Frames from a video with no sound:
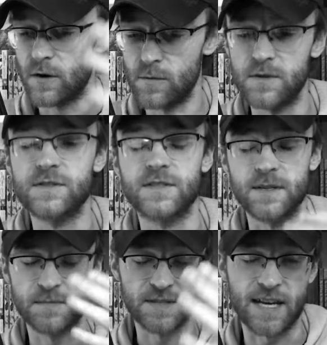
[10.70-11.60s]
almost
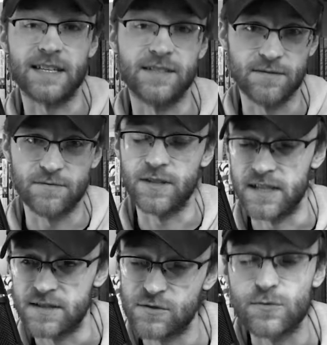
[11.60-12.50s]

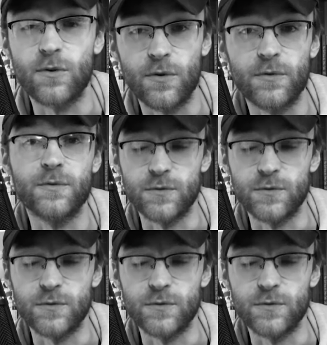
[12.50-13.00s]
obsessively scroll through